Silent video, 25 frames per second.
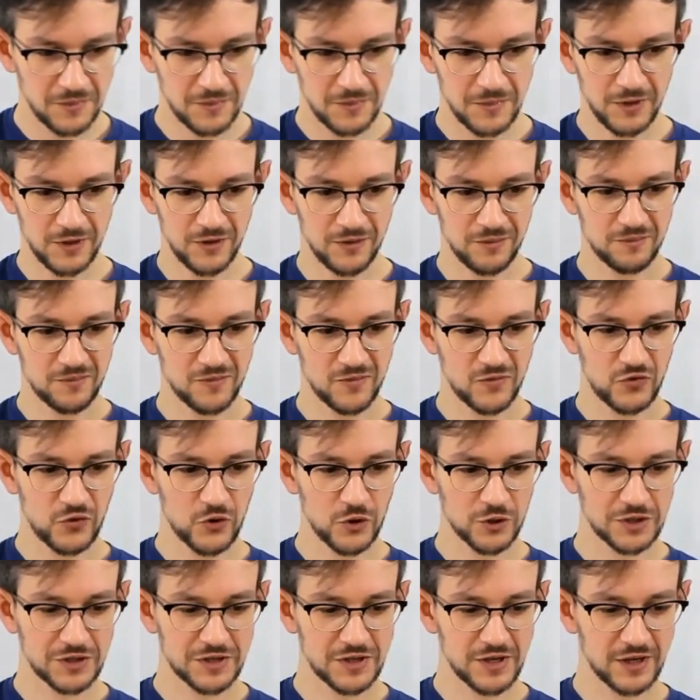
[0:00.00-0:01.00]
in
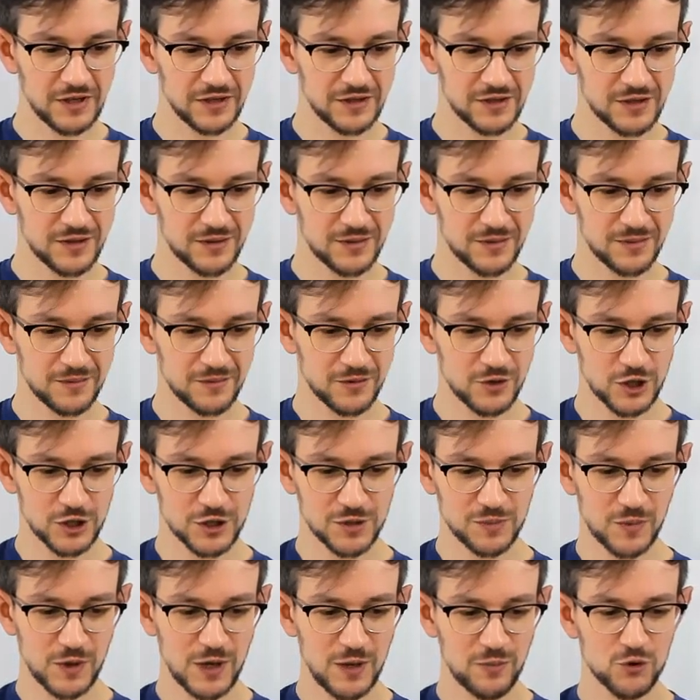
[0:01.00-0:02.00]
30 seconds?
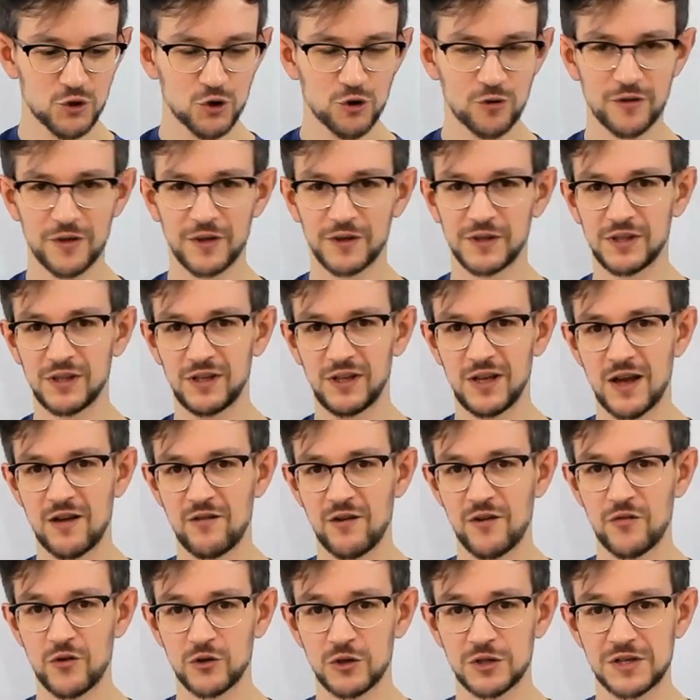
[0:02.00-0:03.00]
Just keep sure that every
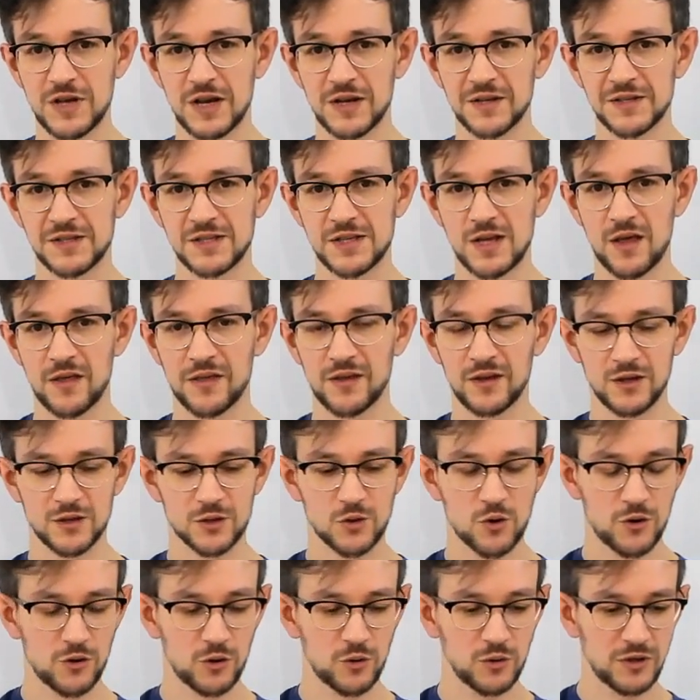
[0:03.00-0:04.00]
30 seconds something is
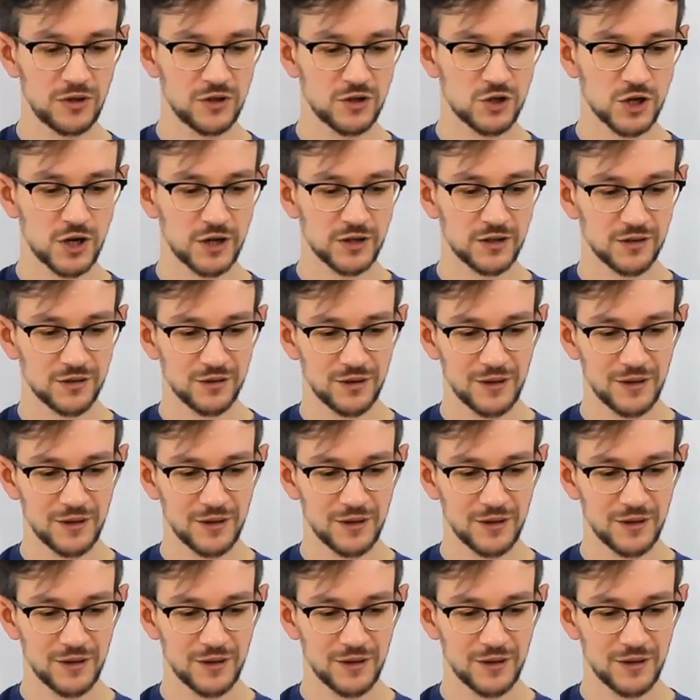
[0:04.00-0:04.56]
going on in the chat.